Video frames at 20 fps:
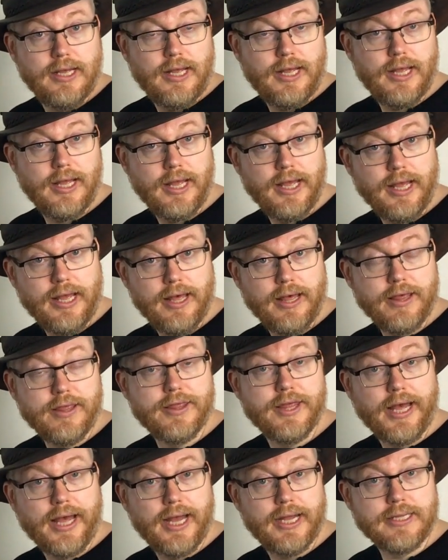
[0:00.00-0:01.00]

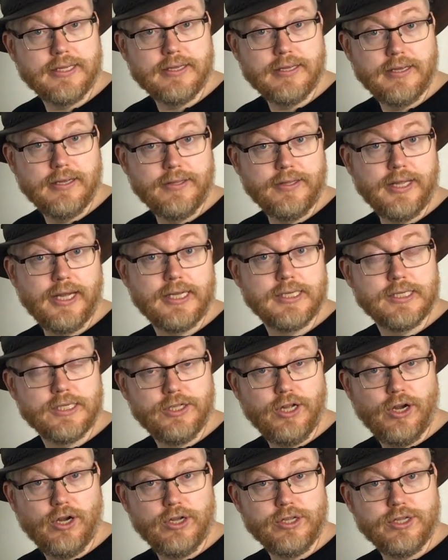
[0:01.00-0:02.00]
that does
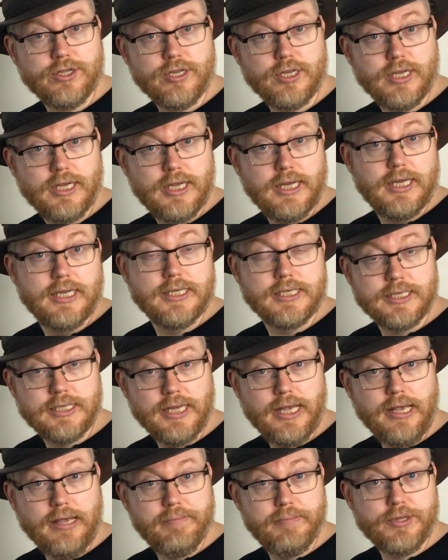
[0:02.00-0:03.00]
not
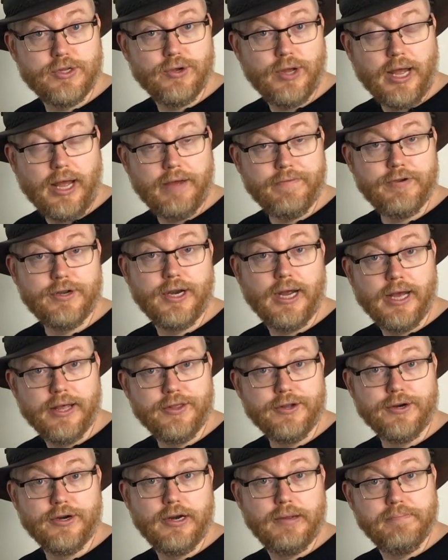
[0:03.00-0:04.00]
seem to have
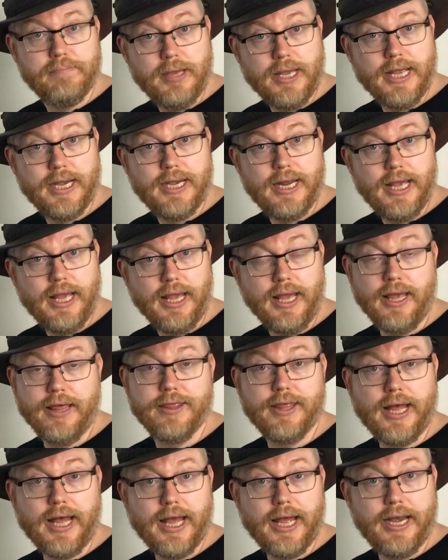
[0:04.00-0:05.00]
another meaning
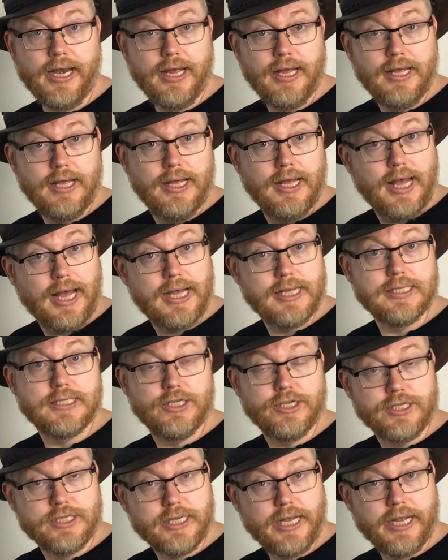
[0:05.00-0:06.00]
than as a
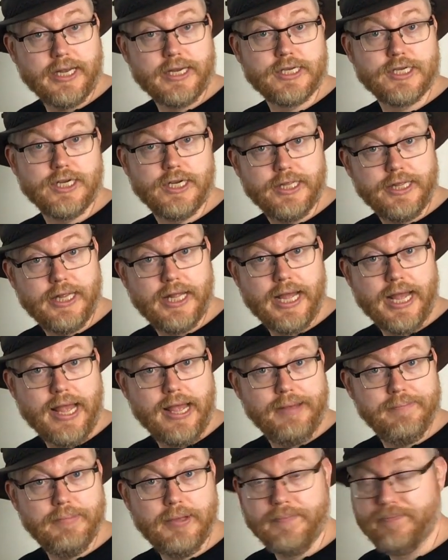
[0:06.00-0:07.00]
section
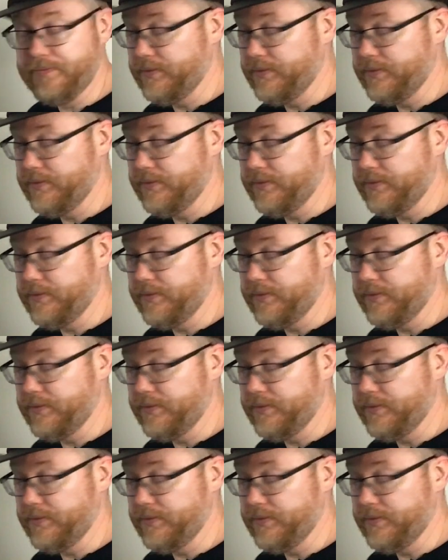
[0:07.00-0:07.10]
name